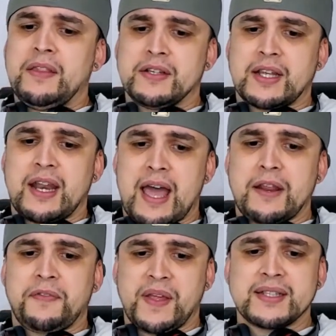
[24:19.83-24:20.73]
there's a
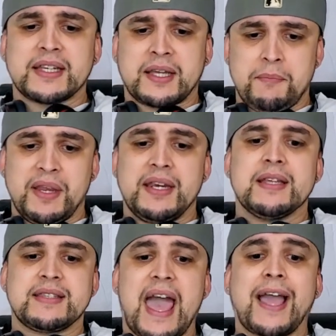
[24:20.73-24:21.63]
lot of things that
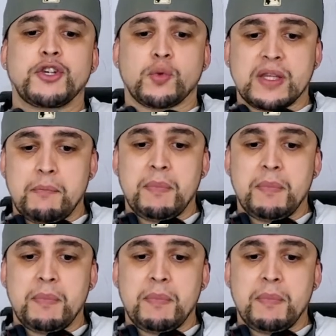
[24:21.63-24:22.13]
comedians actually